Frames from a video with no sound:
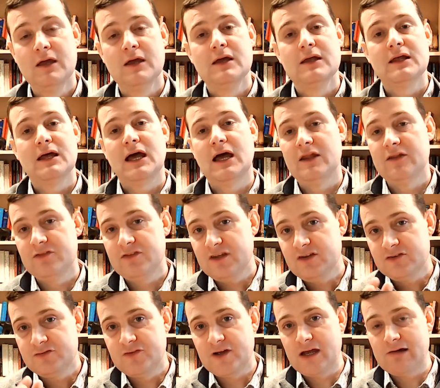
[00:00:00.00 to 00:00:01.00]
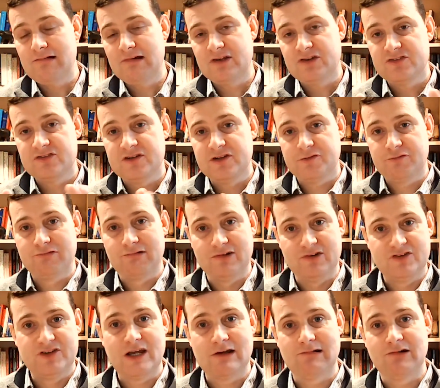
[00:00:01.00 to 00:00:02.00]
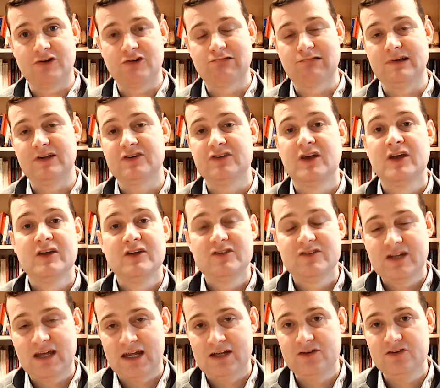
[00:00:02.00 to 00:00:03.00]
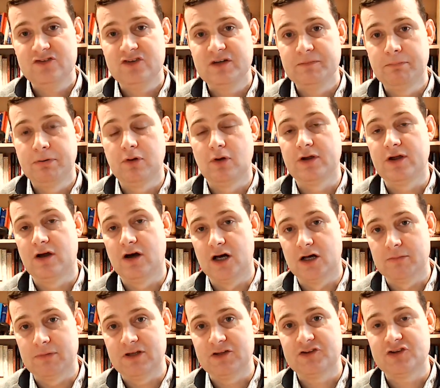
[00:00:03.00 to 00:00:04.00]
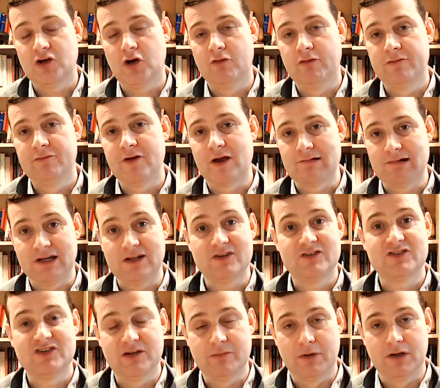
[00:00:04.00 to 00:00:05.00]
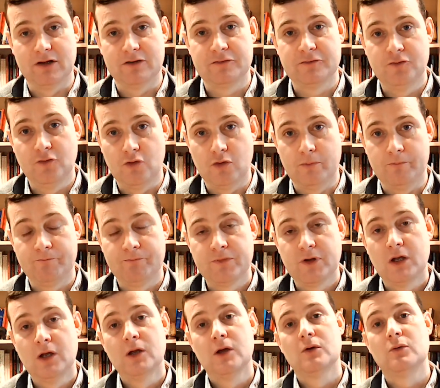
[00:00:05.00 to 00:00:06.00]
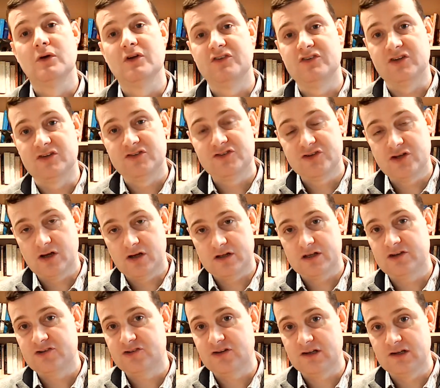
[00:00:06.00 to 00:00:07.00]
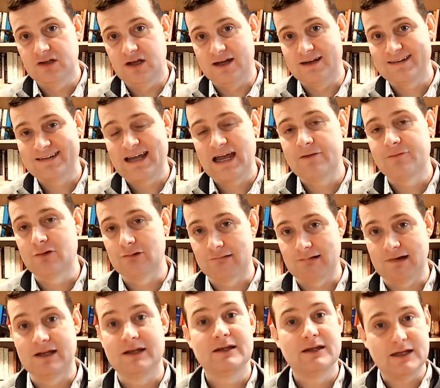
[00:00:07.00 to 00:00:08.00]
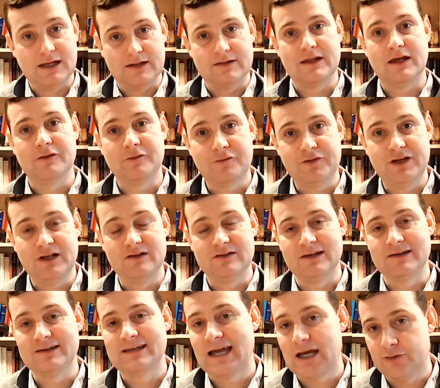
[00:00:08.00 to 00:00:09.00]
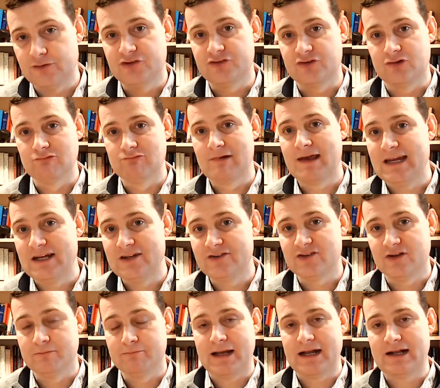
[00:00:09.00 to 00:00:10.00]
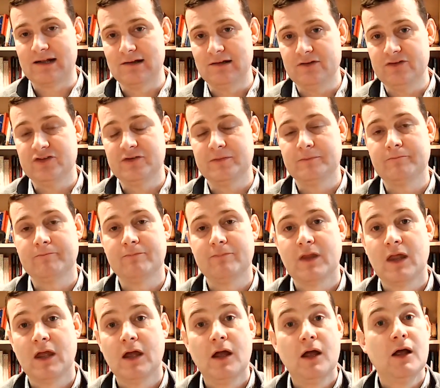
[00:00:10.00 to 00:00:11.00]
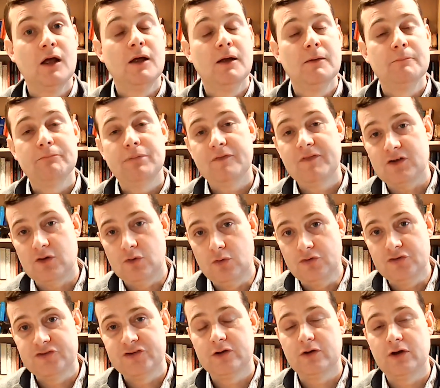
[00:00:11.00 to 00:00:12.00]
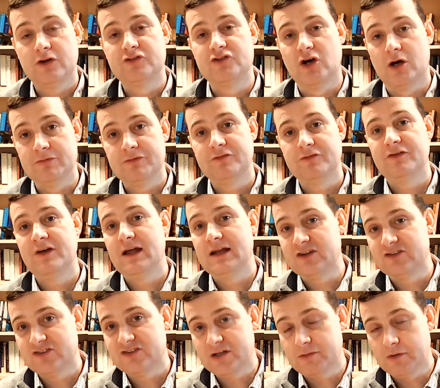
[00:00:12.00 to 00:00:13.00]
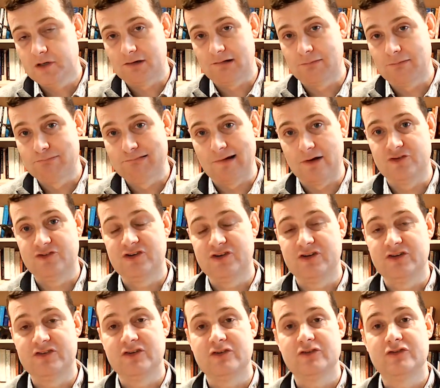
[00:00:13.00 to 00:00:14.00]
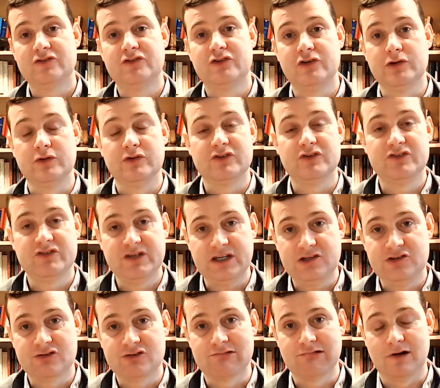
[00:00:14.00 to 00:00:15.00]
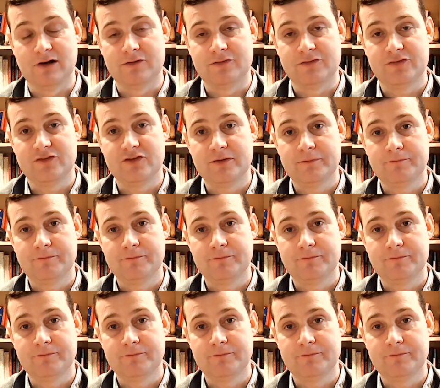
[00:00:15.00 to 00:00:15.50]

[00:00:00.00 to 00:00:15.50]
And these various different territories tend to deploy armies of a very similar form, which is Turkish light cavalry in their field encounters and raids and battles. But they also adopt fairly similar approaches to siegecraft.